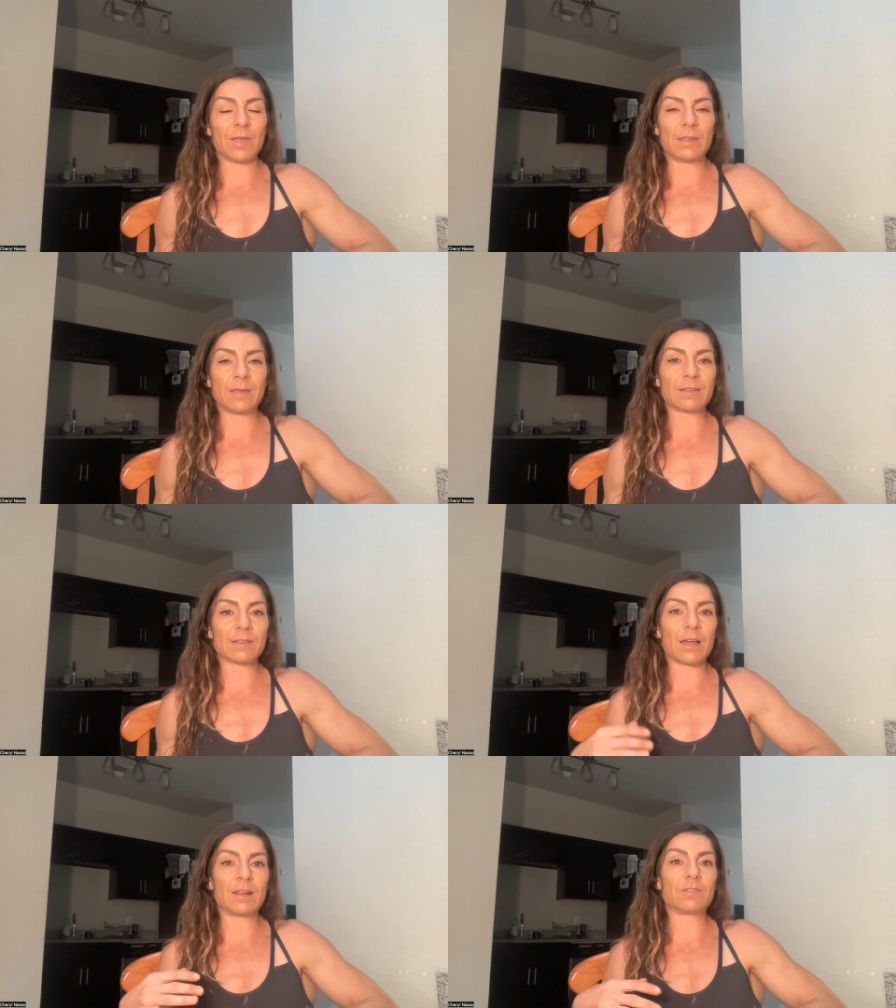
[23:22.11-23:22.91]
And
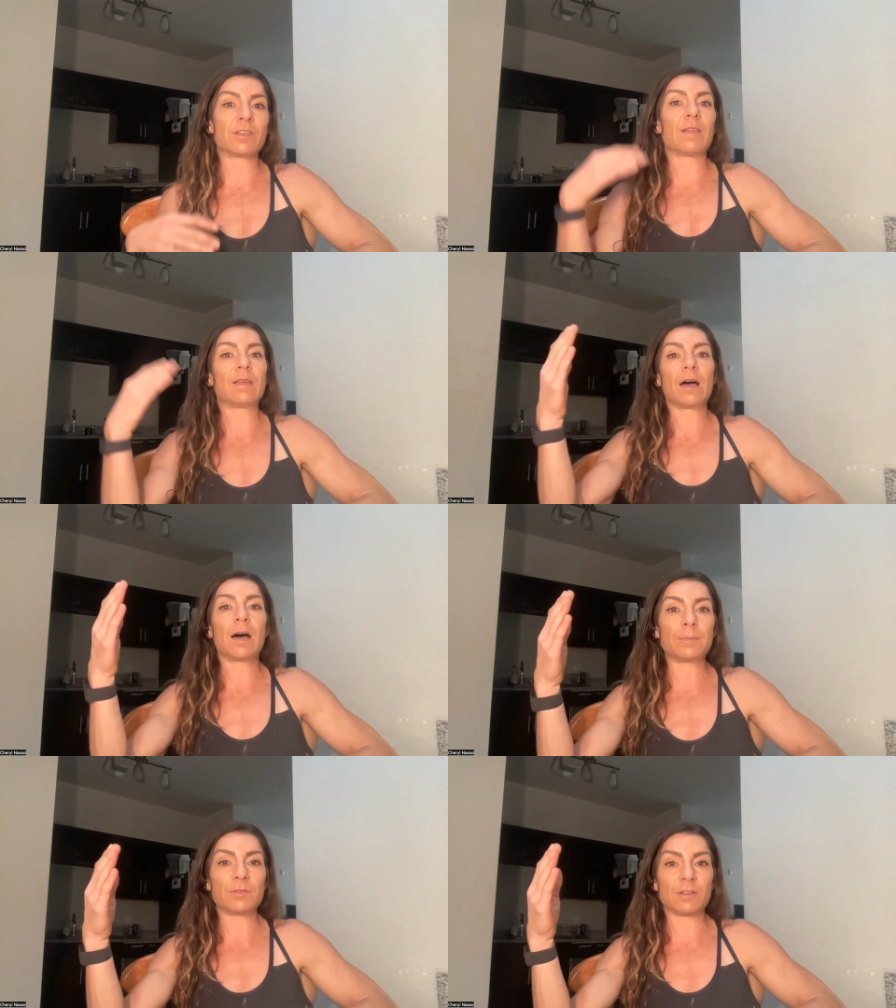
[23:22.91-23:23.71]
that's kind of scaling
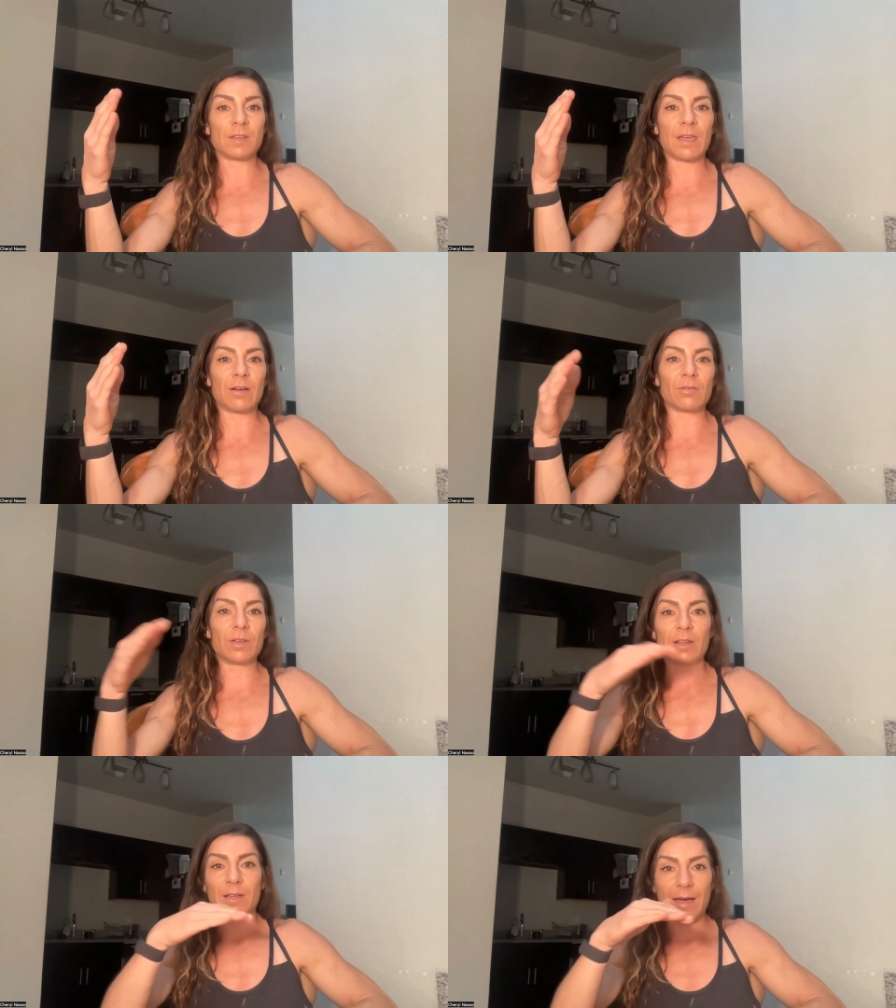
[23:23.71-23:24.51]
up to
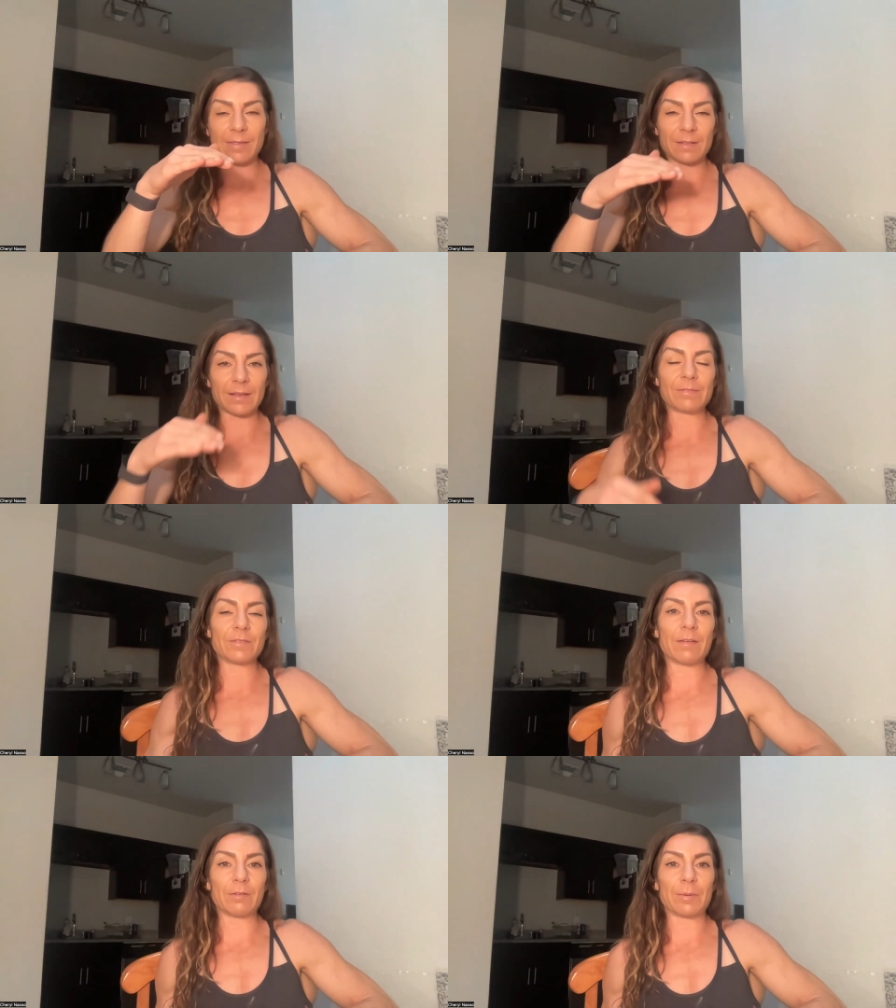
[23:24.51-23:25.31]
scale at the level
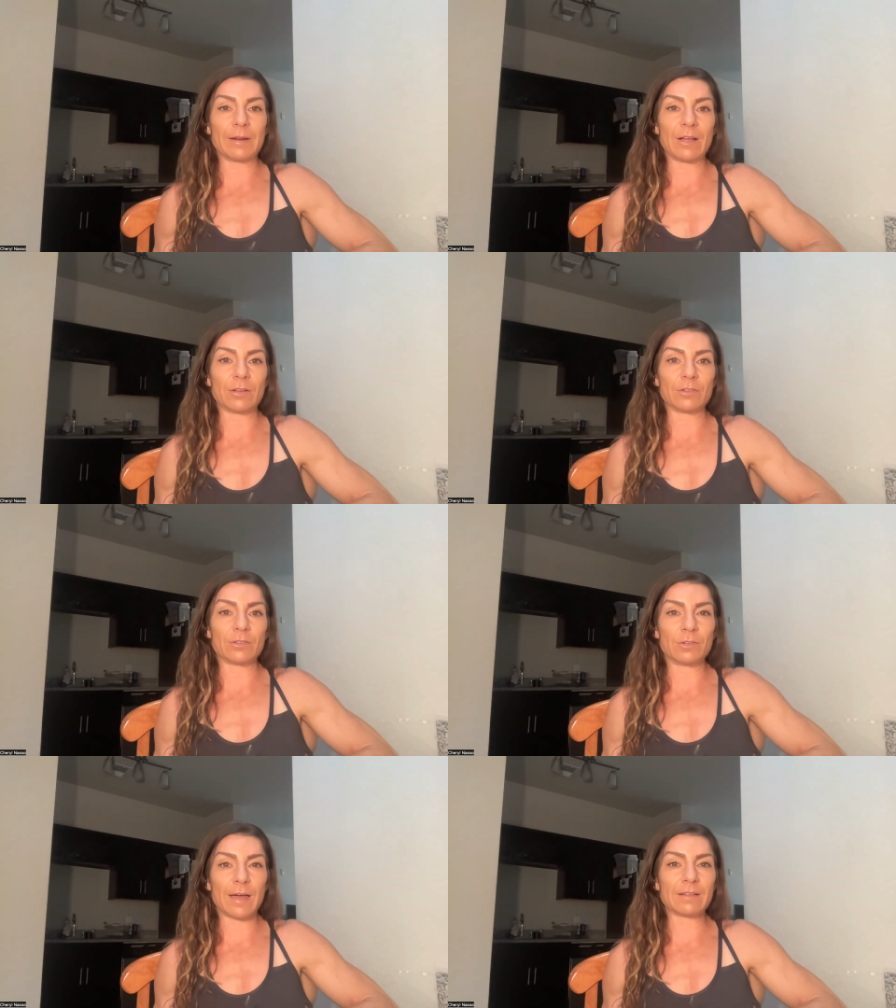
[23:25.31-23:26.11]
of everybody else.
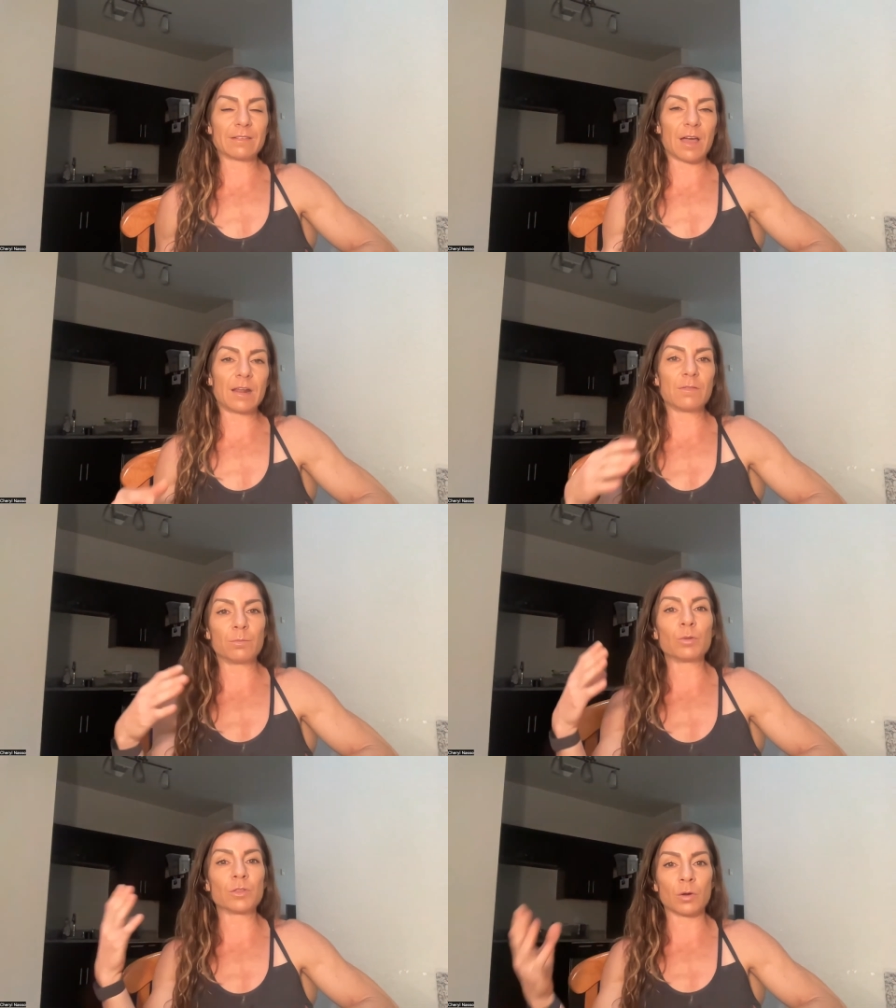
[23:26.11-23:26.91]
So that's kind of
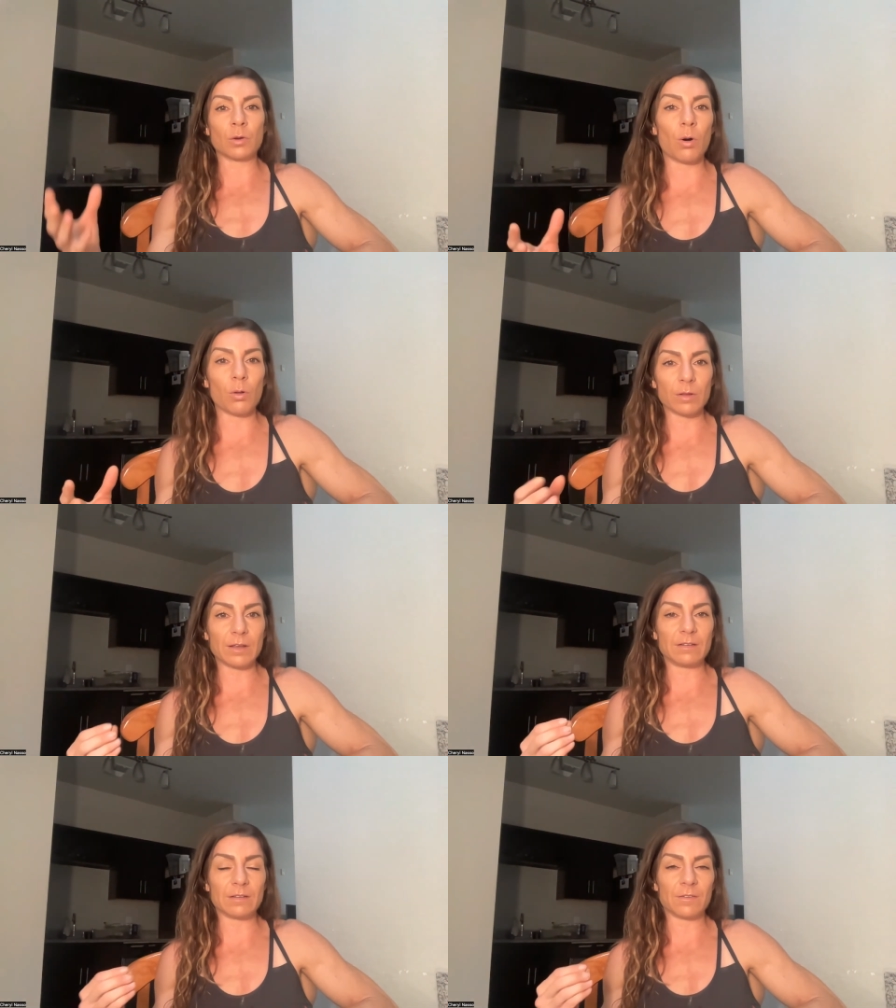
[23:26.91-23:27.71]
what the goal
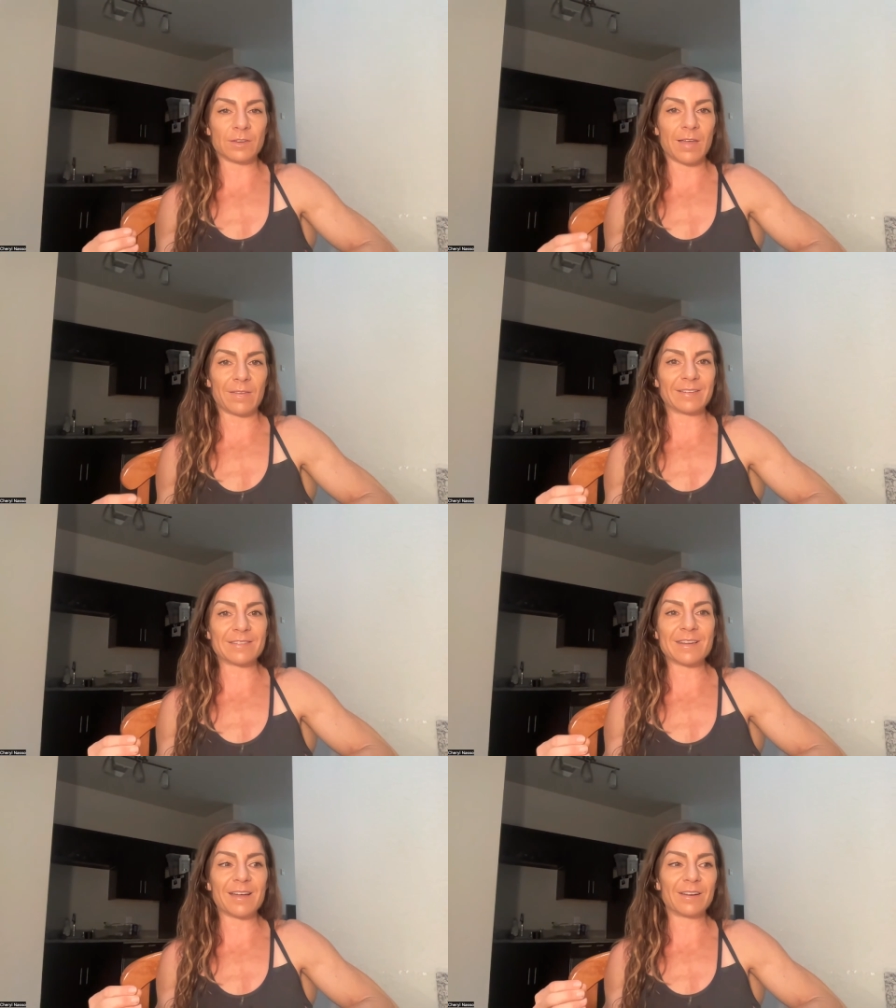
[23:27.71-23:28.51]
is of scaling.
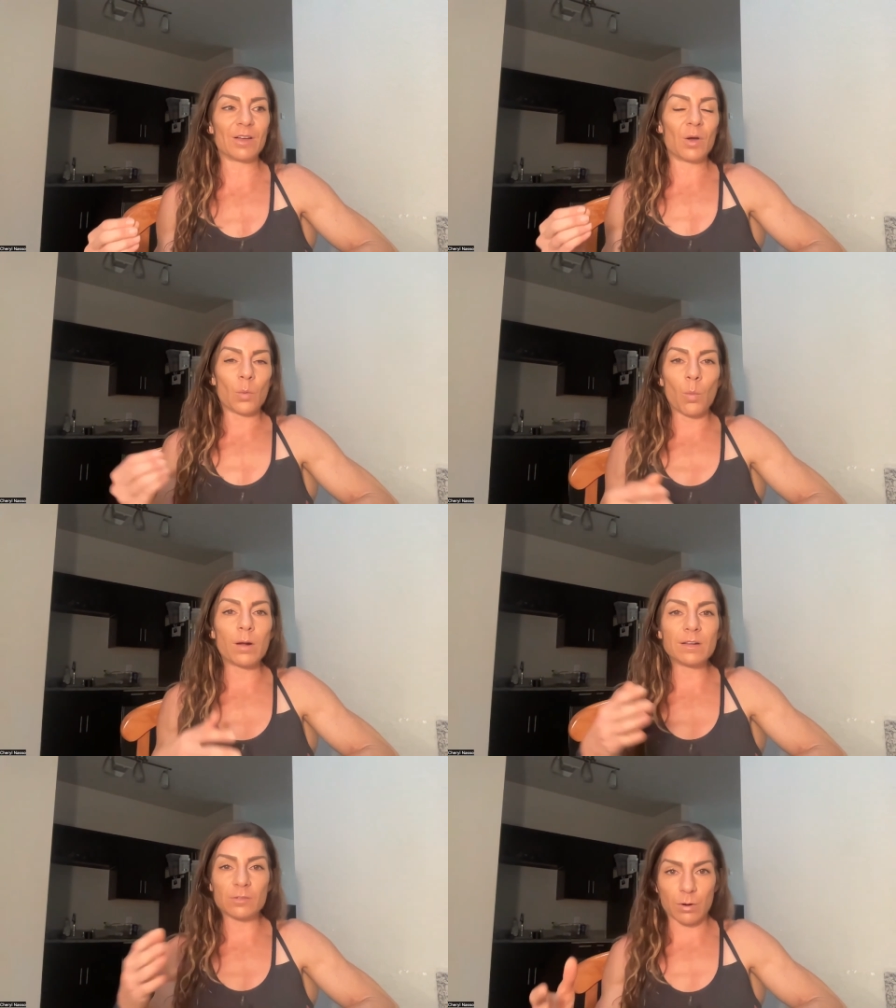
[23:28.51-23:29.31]
It's not
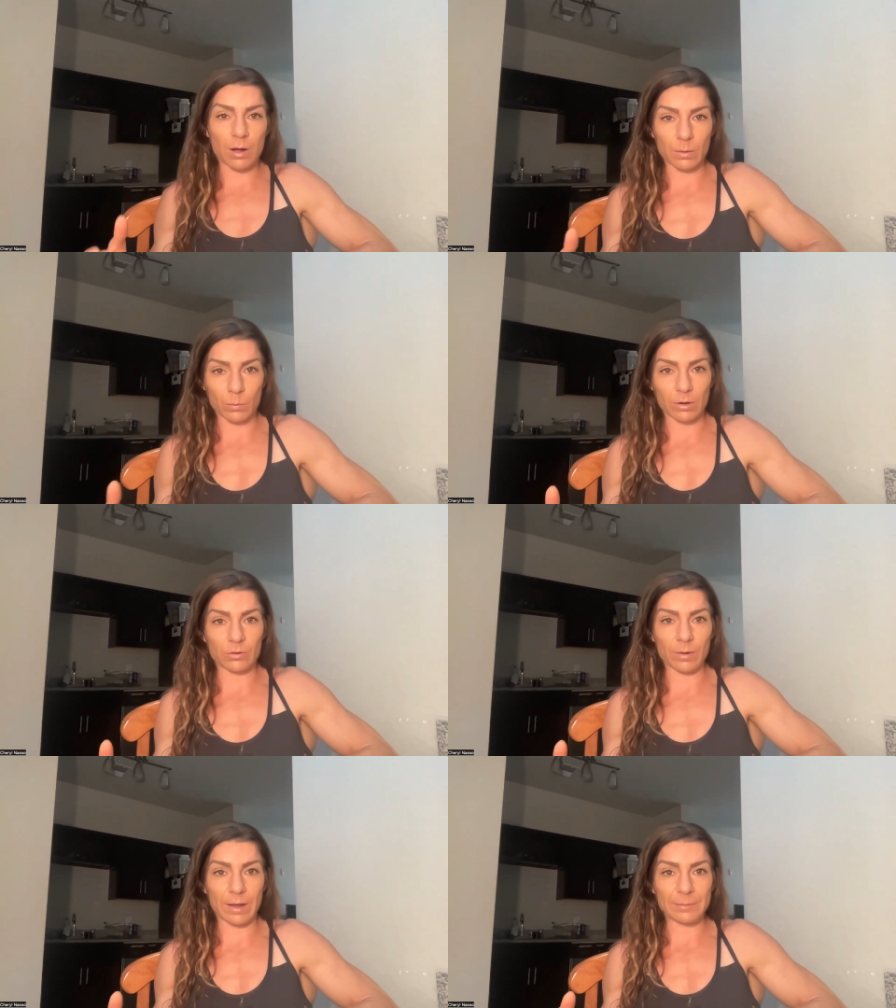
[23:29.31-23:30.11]
one is wrong and one
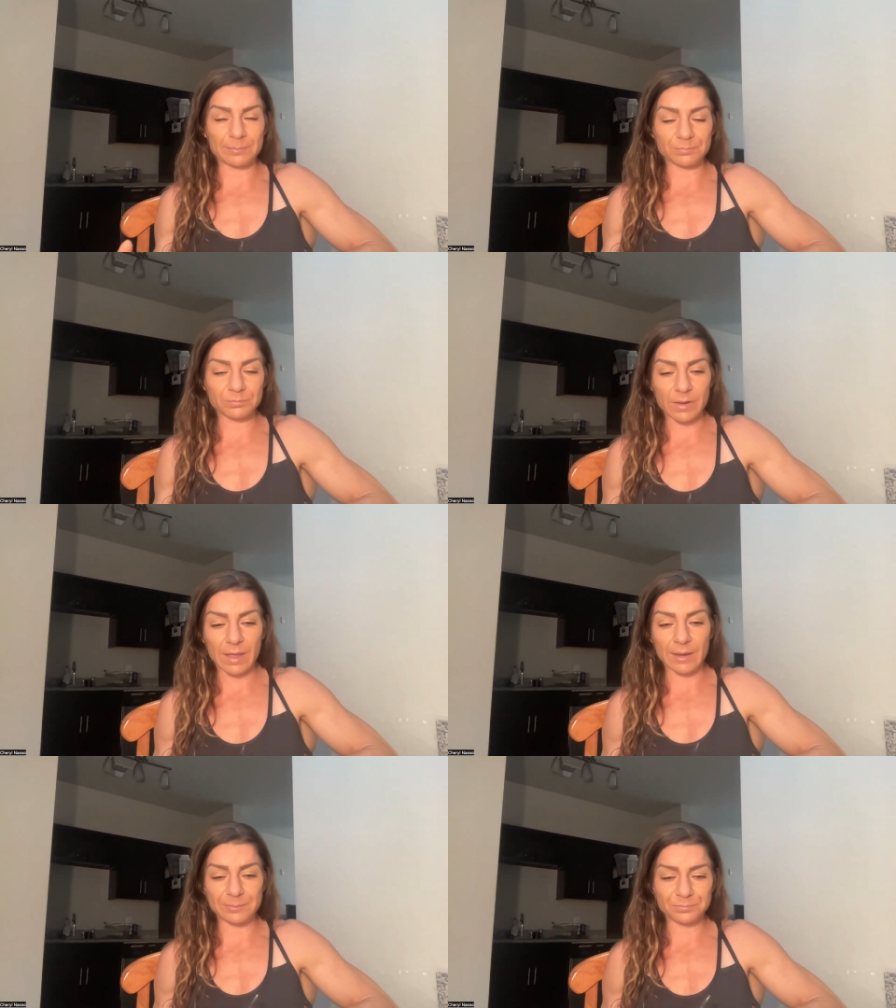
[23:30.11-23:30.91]
is right.
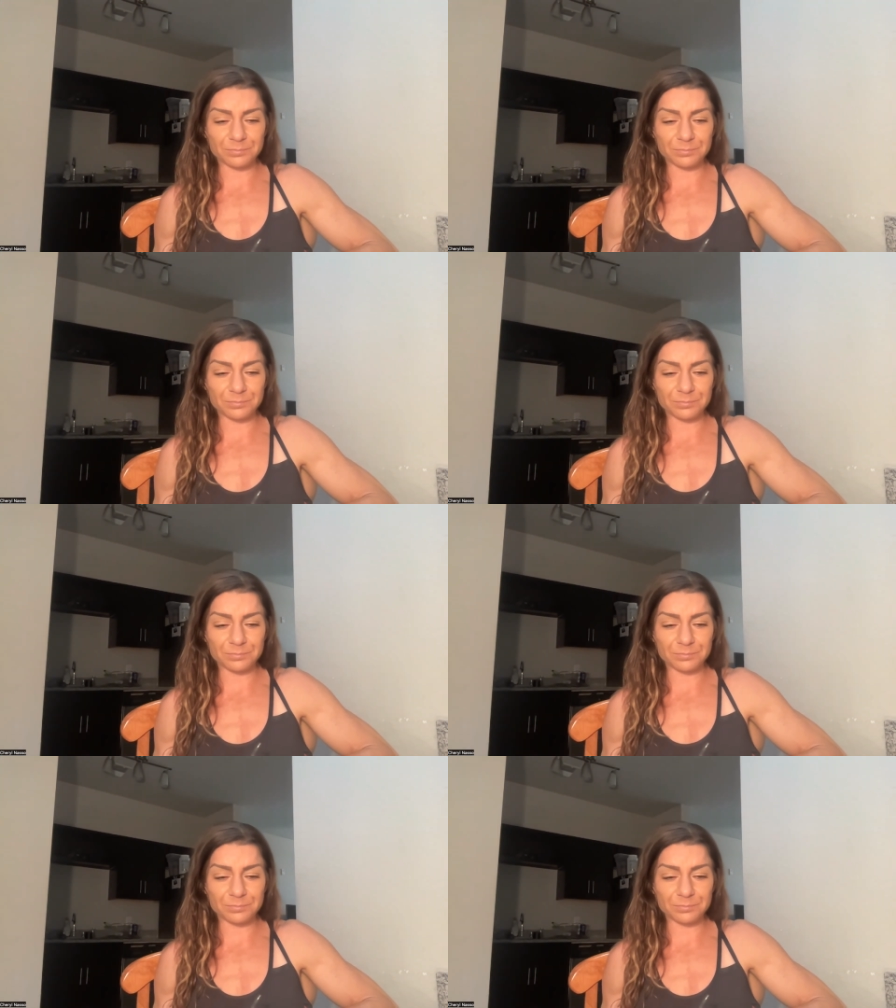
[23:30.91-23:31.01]
Okay.